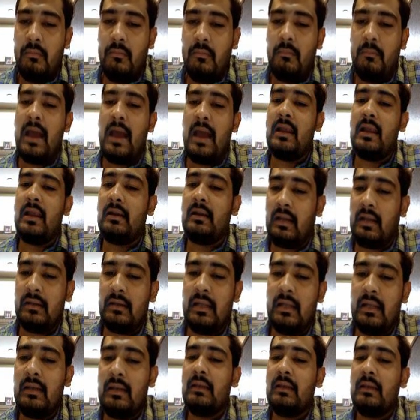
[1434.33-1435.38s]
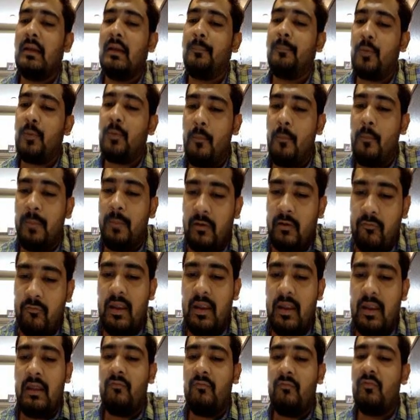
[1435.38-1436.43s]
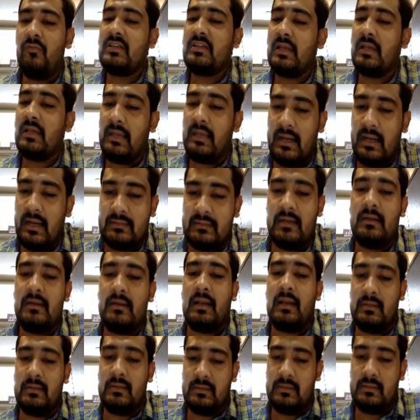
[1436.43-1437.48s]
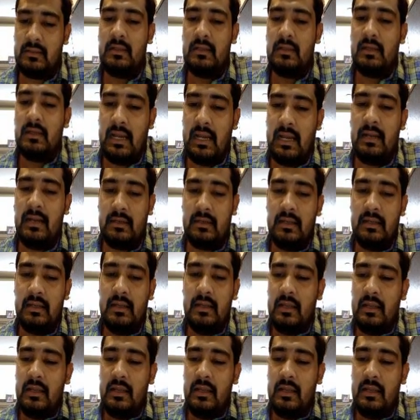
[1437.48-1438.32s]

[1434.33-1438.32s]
by a trainer in a proper way, which creates interest, right?